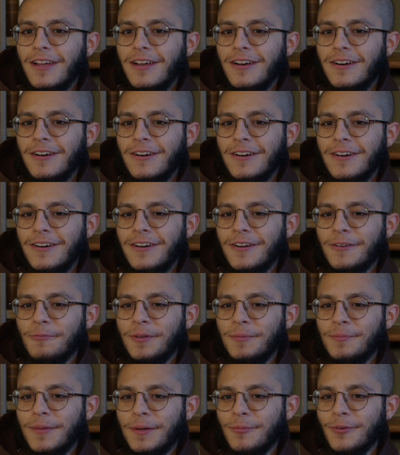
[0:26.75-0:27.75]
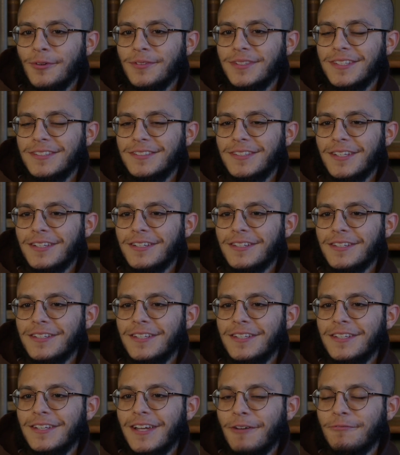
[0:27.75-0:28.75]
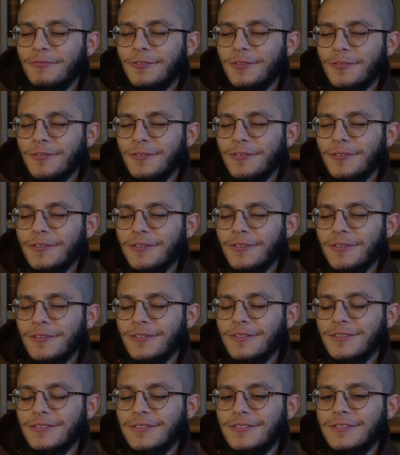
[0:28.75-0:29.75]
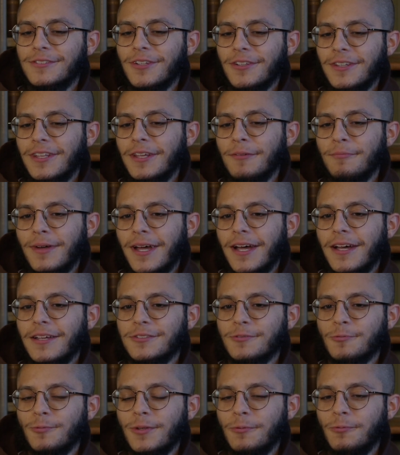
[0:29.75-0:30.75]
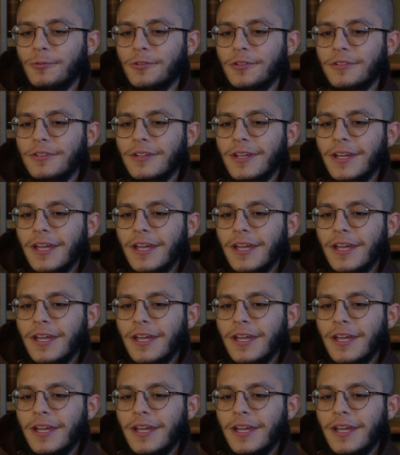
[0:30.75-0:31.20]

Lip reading: I remember distinctly after Sunday Mass, we would